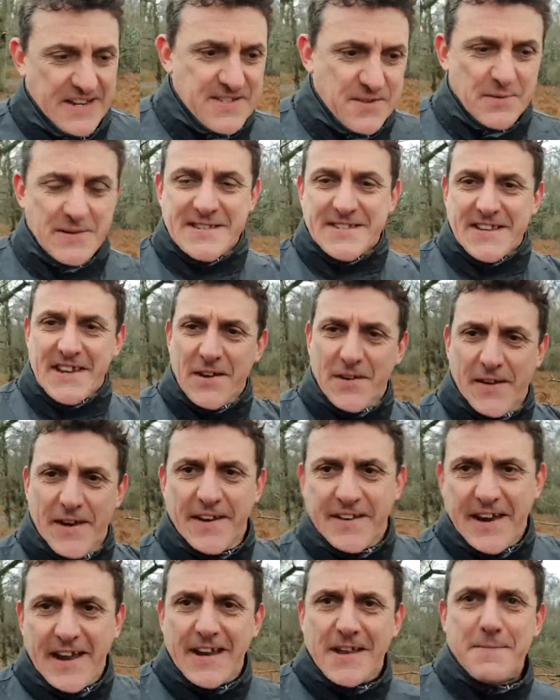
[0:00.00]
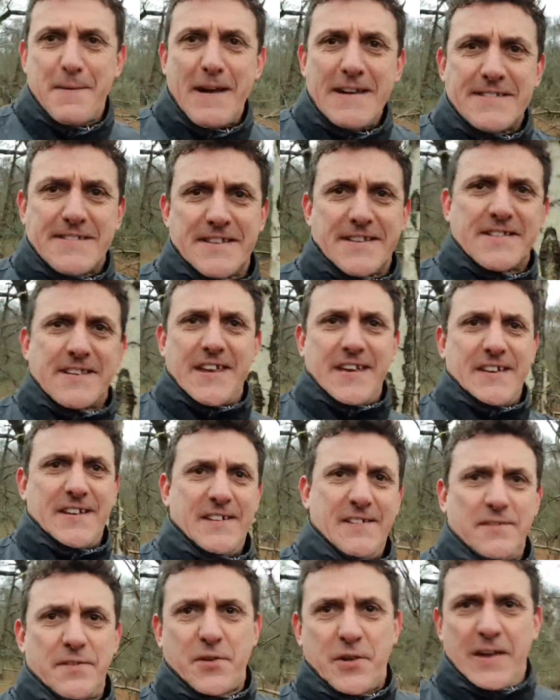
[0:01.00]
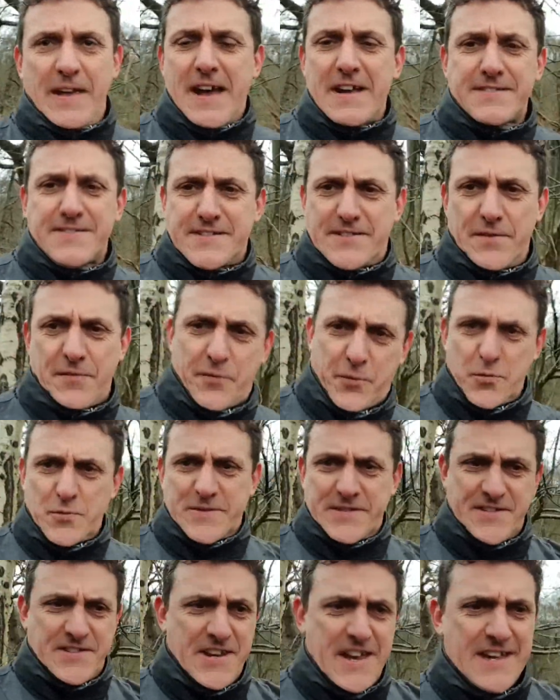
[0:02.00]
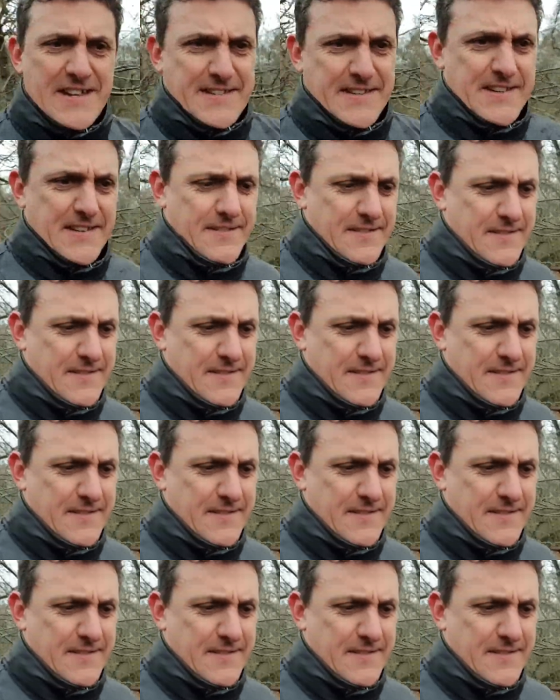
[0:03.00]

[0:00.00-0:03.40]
that we see on a daily basis? And the answer, of course, is yes.